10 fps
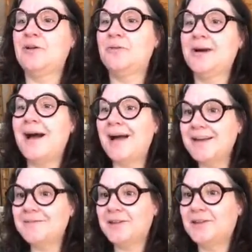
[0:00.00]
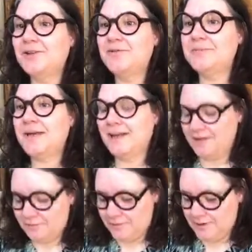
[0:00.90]
What kind of a loom
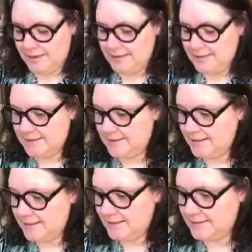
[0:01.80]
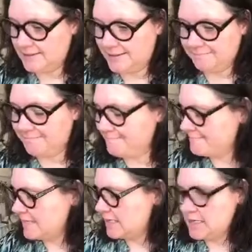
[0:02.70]
it was? It's
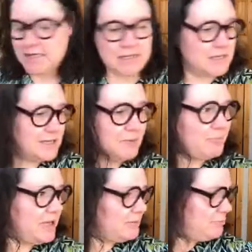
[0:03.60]
a big